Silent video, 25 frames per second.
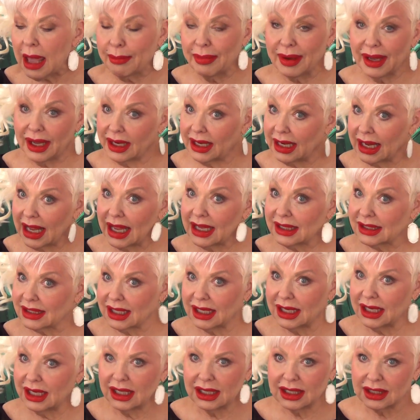But as
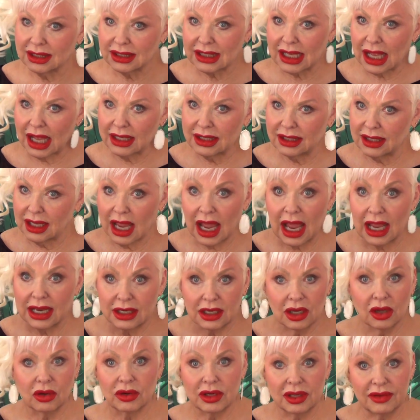it is, I, I
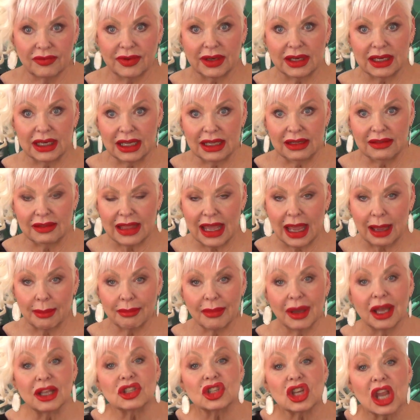don't even need that
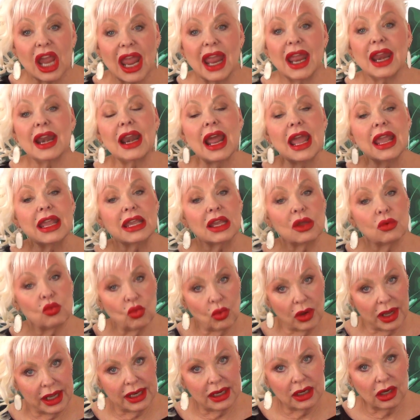much, and I
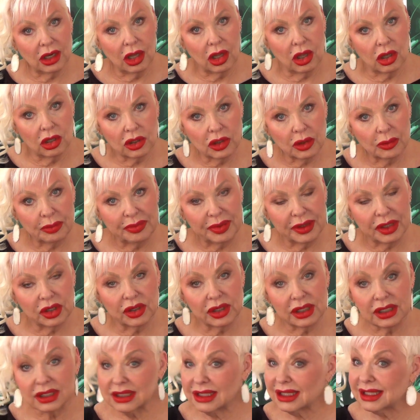can wait longer
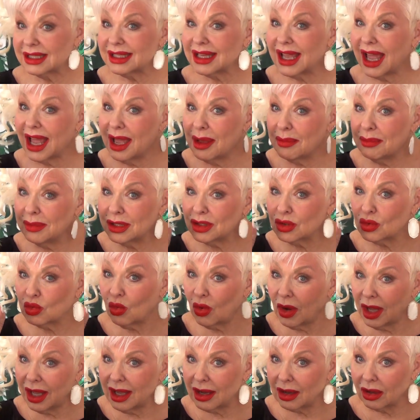periods of time as
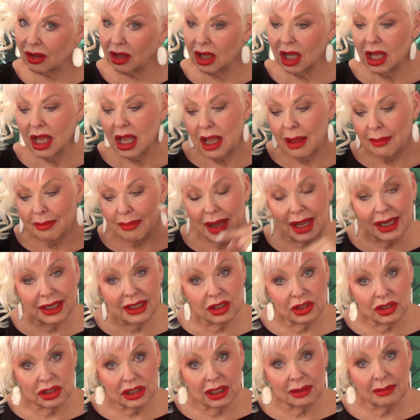well by
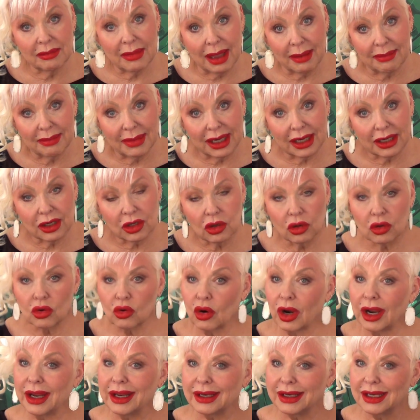using my medical
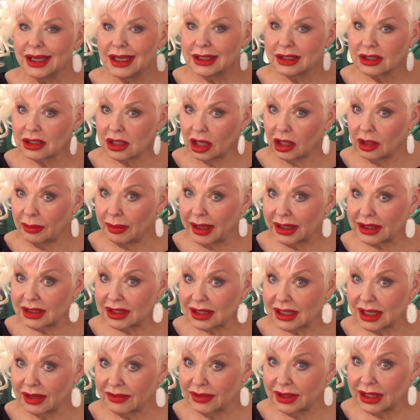grade. It's all about
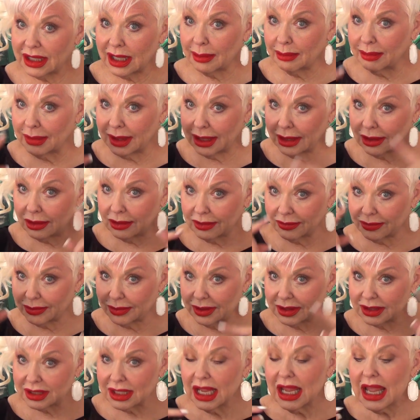saving that money,
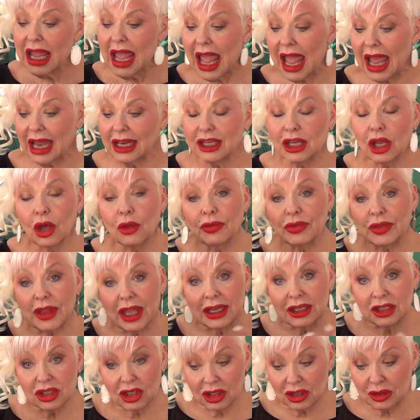girlfriends. And don't
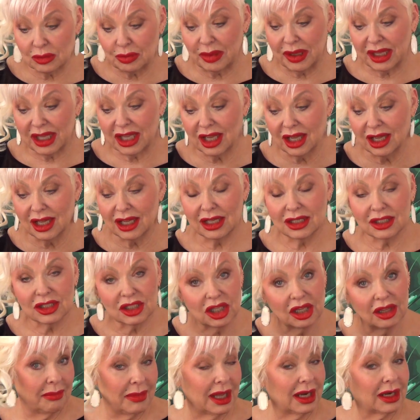think just
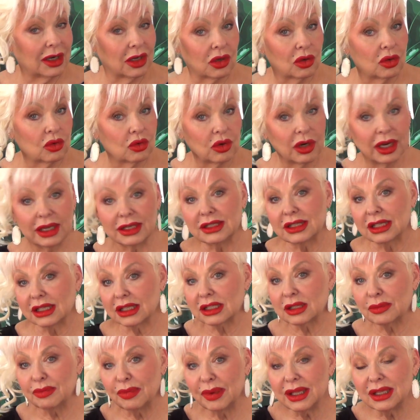because medical grade's
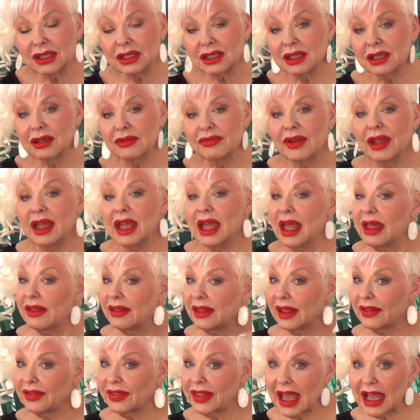expensive
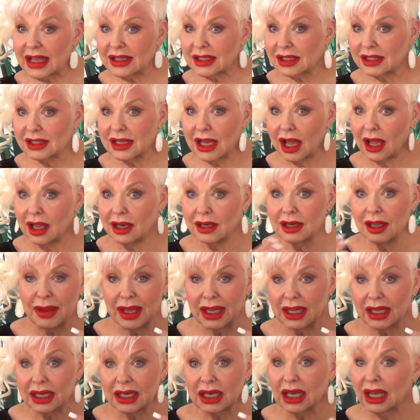that that's not
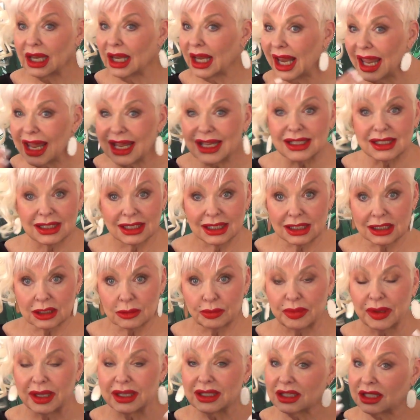being less
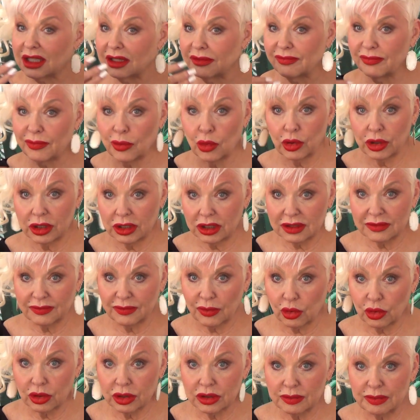expensive for you as
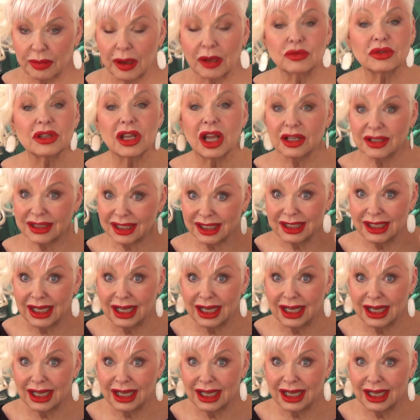far as Botox.